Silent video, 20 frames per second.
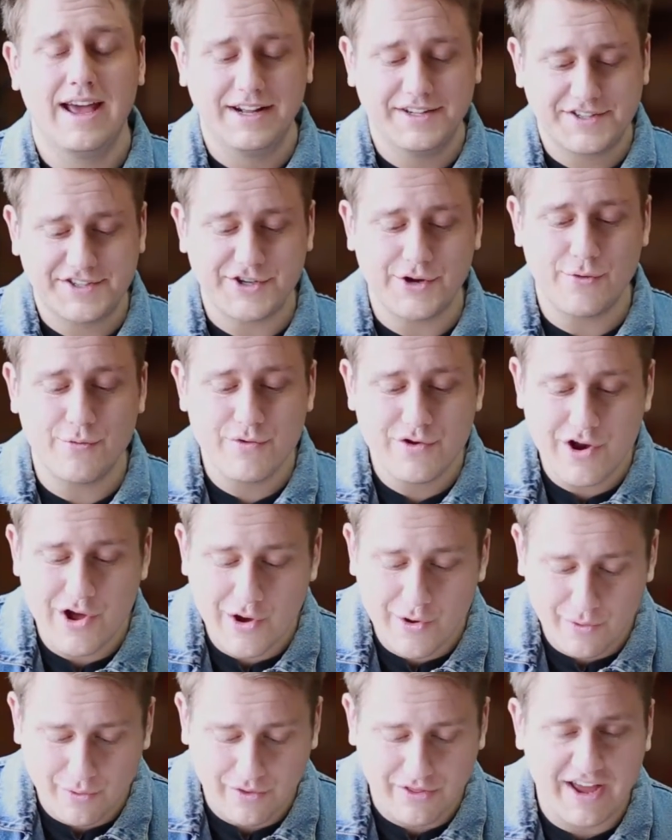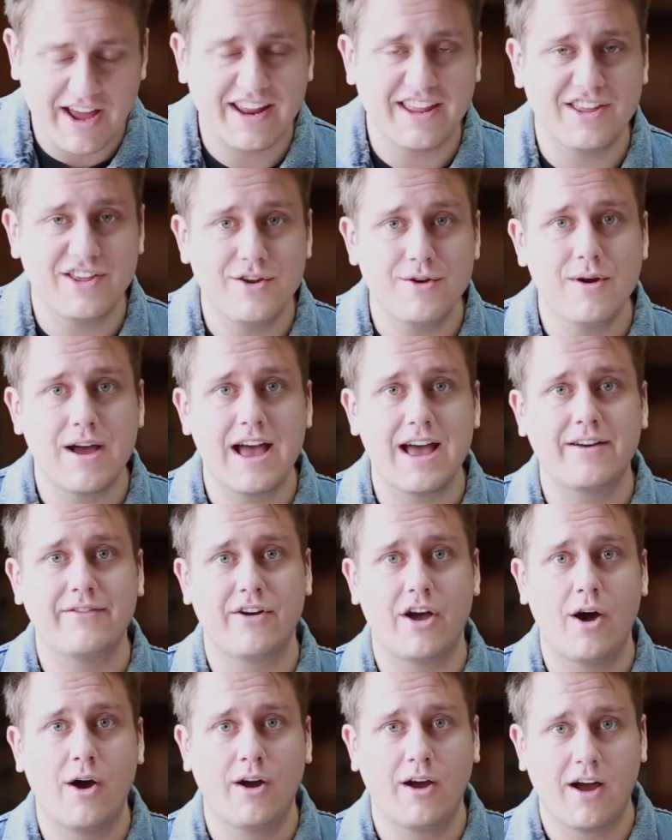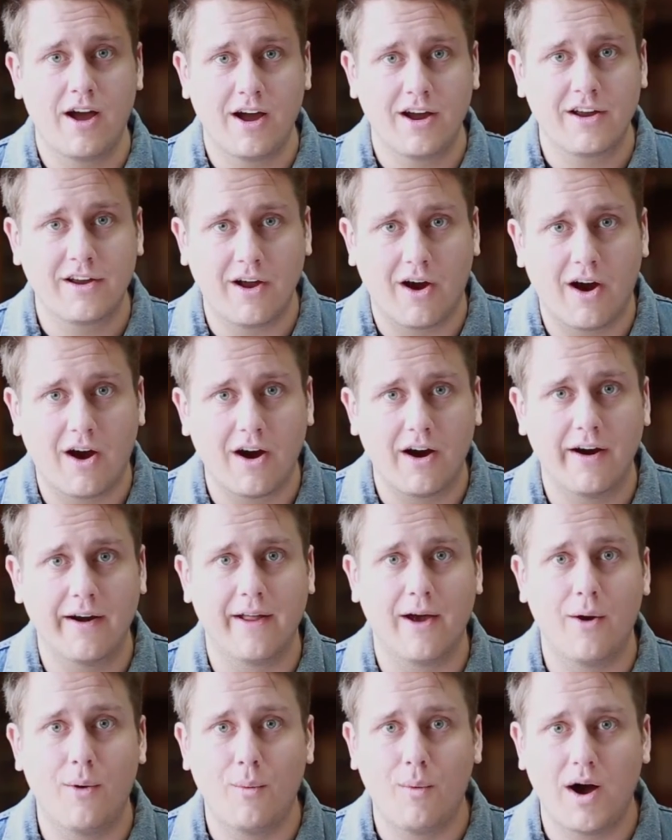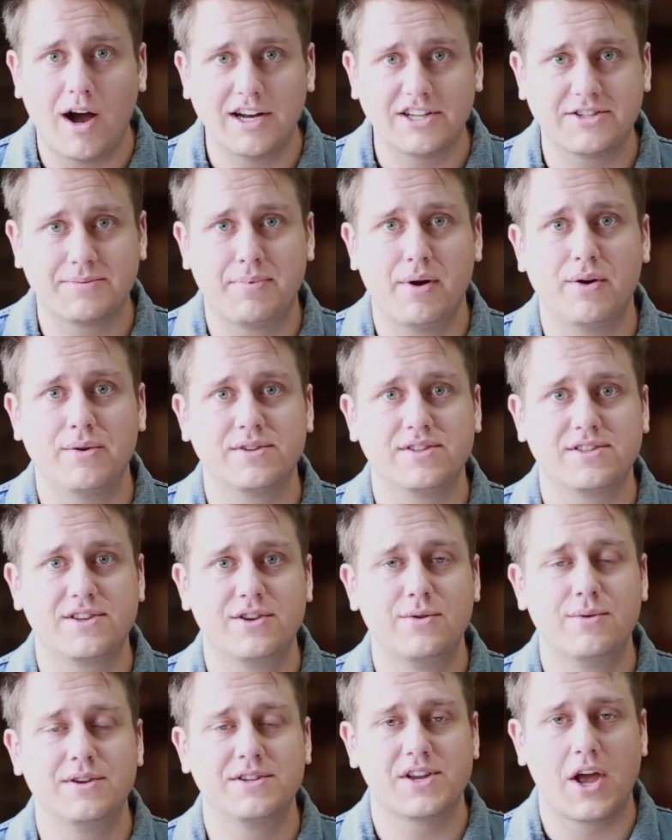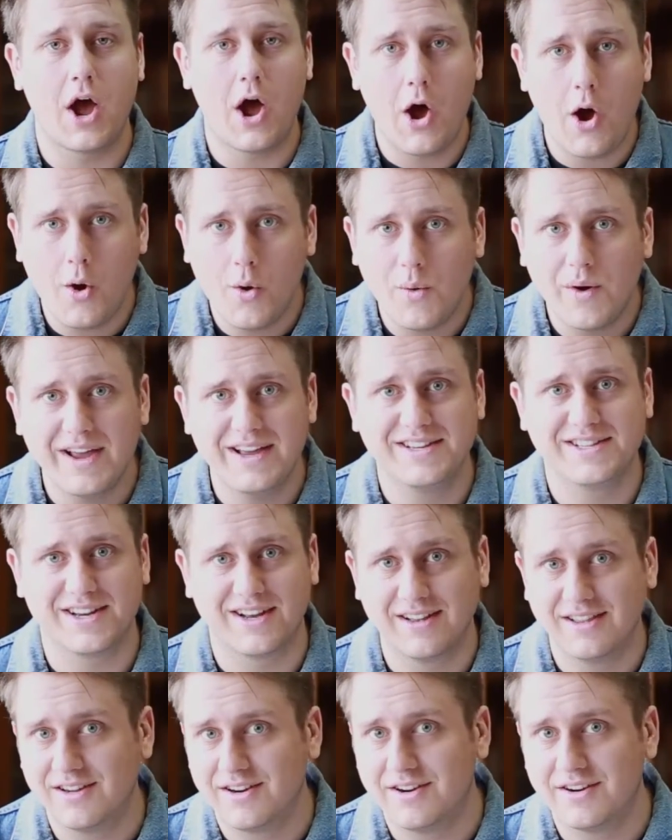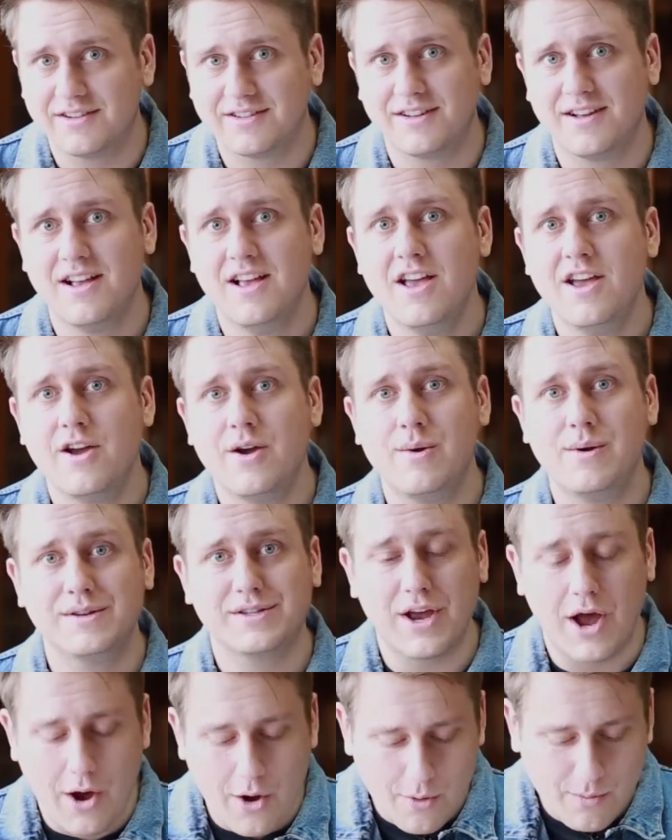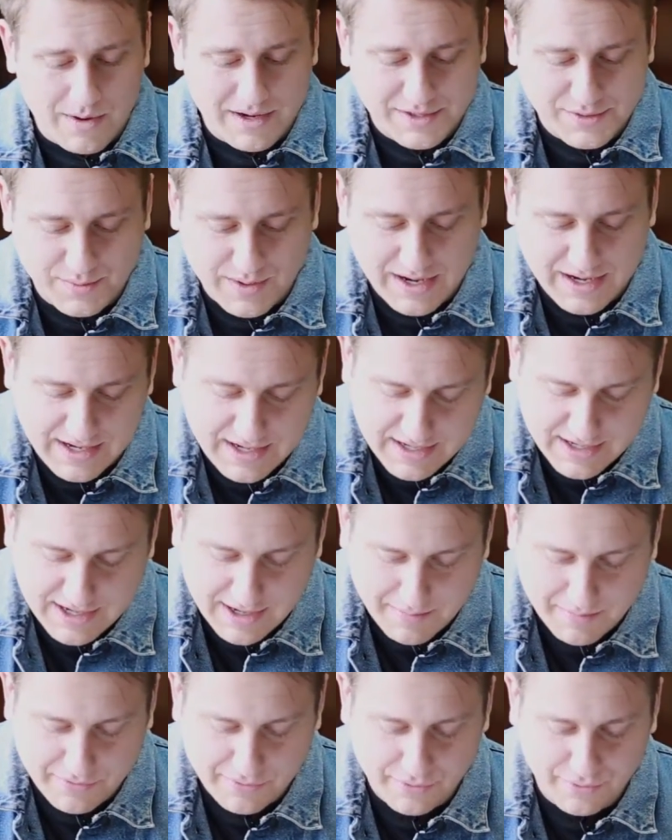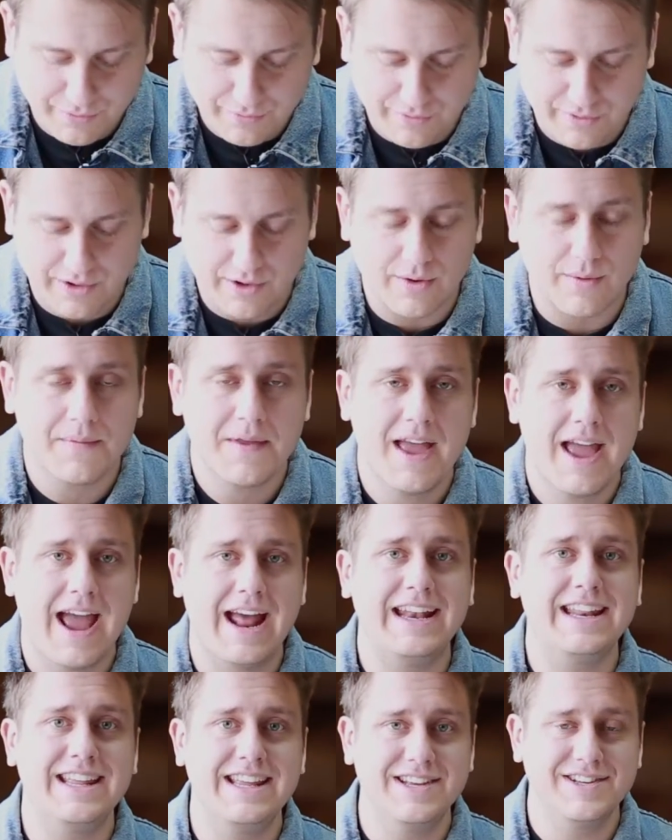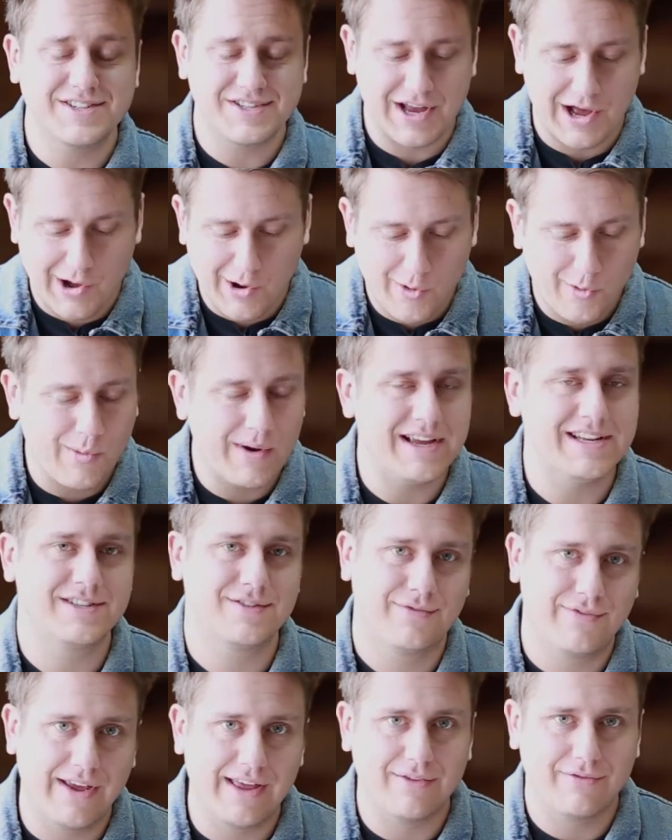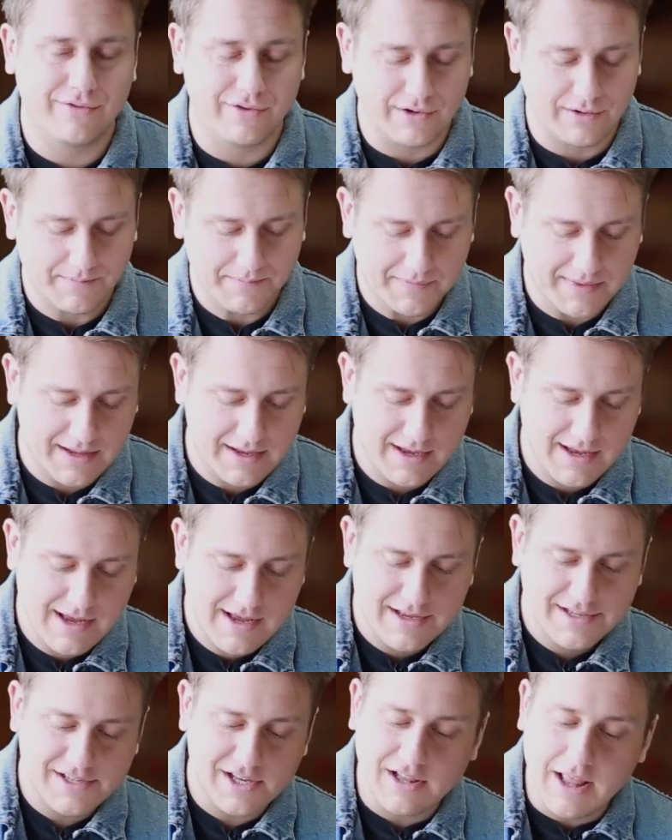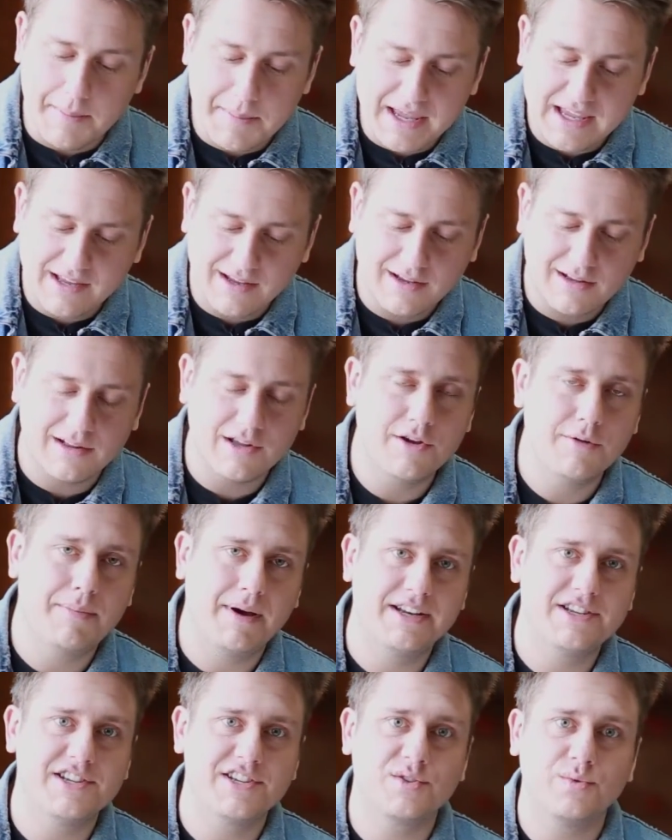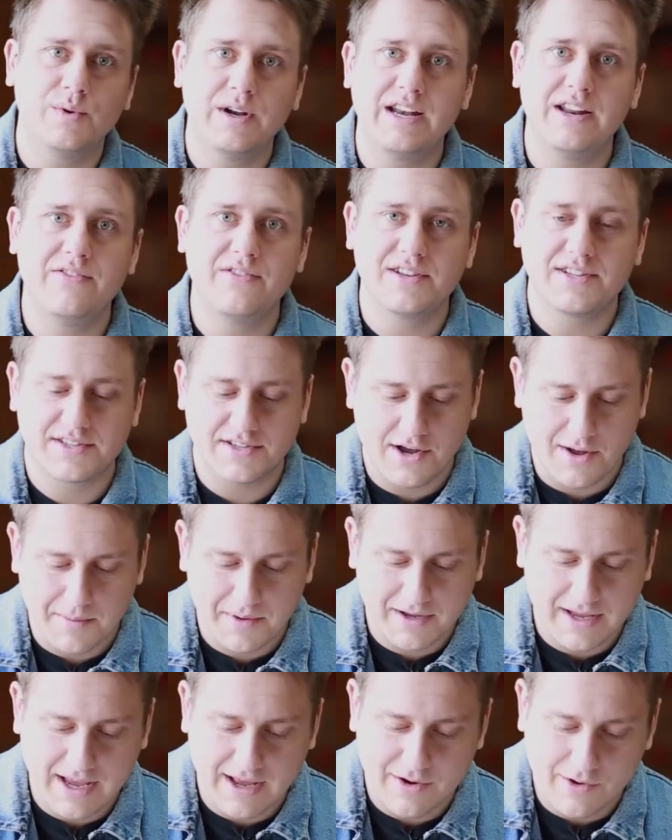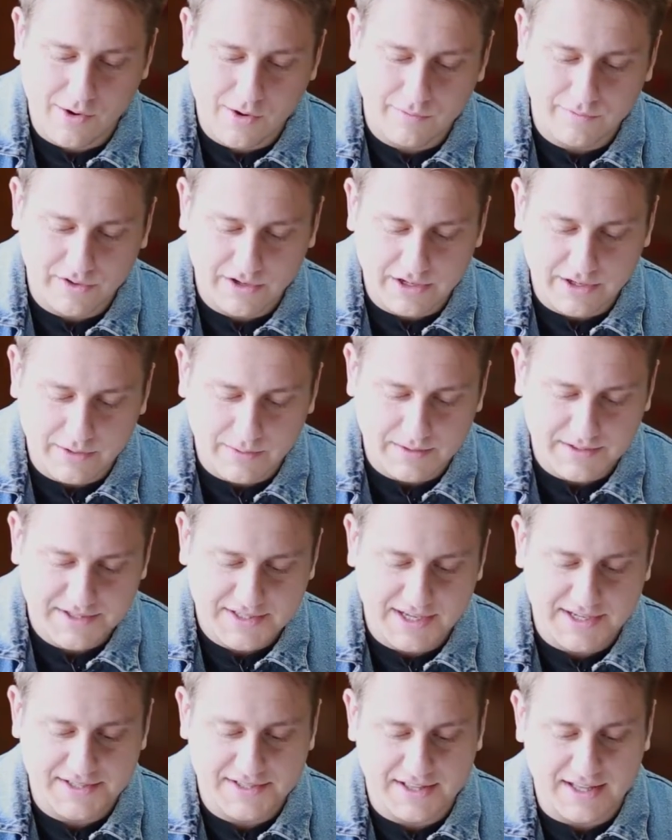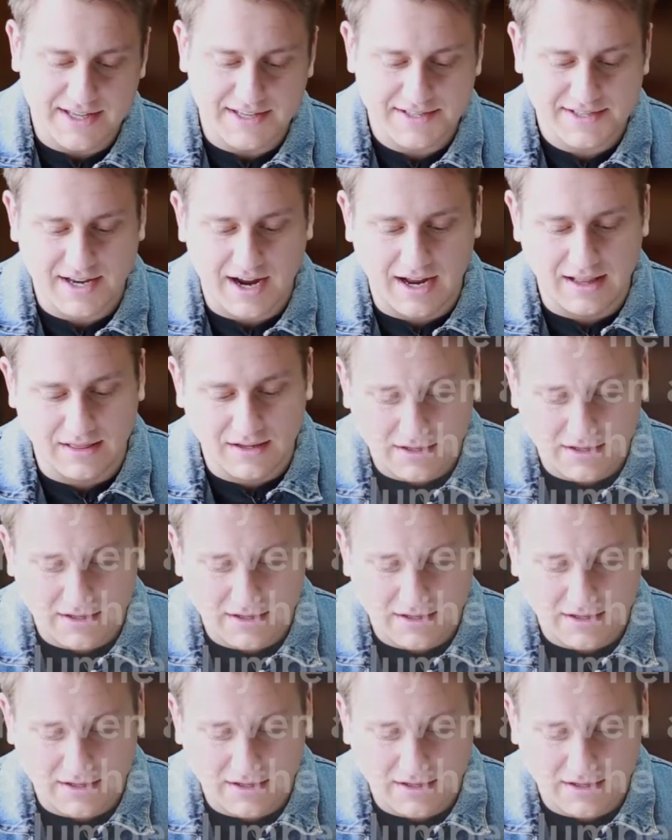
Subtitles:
And so know that you have a guard, a watch post, who is always alert, who is always ready to come through for you, and he is always faithful. So let me conclude by just reading the psalm again over you. It says this, I